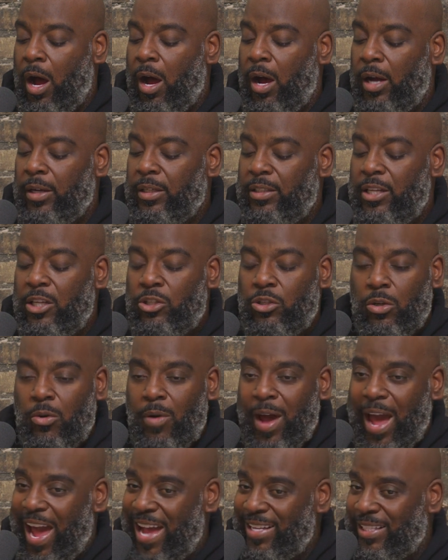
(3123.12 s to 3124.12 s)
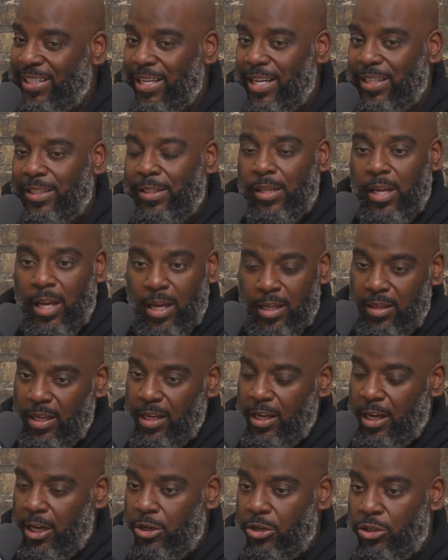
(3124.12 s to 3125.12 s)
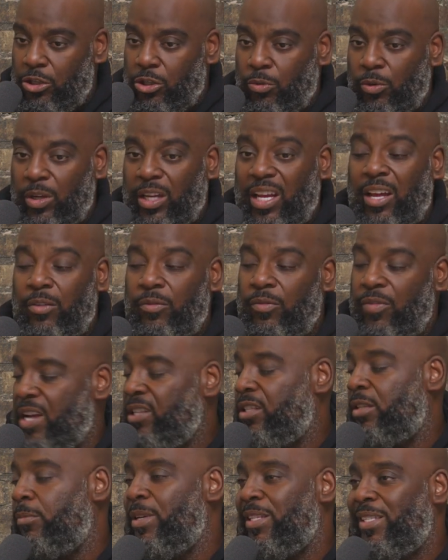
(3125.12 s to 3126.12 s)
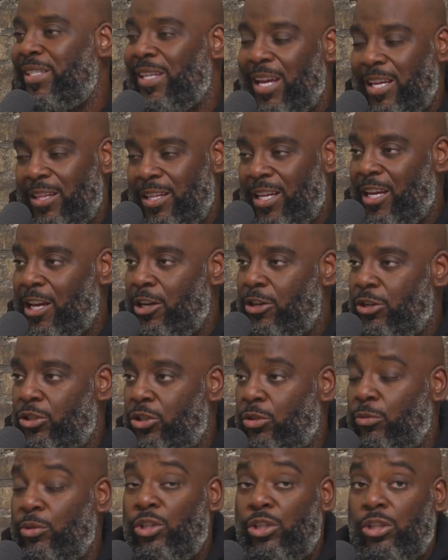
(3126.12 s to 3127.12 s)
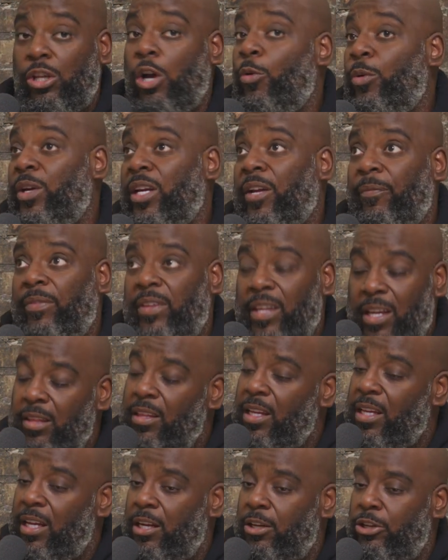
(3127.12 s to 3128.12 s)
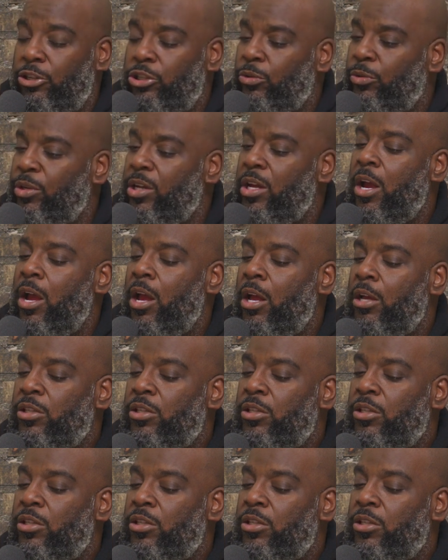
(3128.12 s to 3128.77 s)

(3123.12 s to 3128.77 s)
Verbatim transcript: uh, digital assets in the industry, investments in the industry, sowing in the industry,